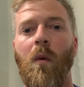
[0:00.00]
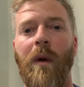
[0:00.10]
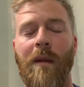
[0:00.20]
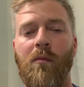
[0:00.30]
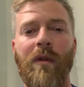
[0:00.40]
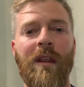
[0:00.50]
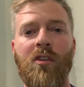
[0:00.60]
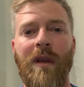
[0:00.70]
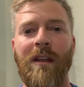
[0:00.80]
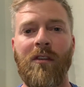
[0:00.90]
What I'm really
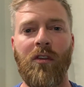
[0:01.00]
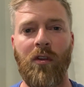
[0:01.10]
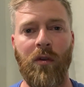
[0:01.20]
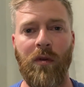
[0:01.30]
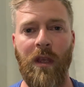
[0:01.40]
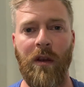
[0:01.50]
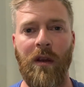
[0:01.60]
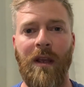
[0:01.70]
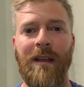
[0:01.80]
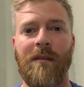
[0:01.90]
trying to do
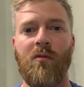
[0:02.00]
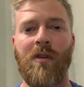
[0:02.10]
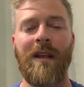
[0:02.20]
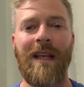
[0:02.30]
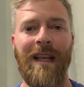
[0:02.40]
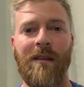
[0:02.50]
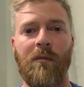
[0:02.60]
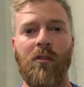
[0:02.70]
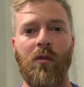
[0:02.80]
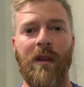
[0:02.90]
here is I'm trying to get
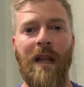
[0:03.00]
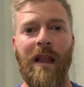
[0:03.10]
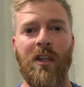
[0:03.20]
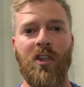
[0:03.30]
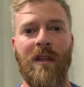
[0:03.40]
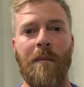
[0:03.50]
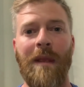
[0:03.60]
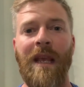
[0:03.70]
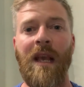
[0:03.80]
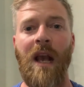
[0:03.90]
them to acknowledge that
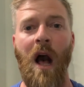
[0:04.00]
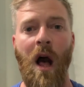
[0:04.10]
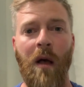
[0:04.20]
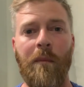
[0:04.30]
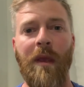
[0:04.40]
being calm,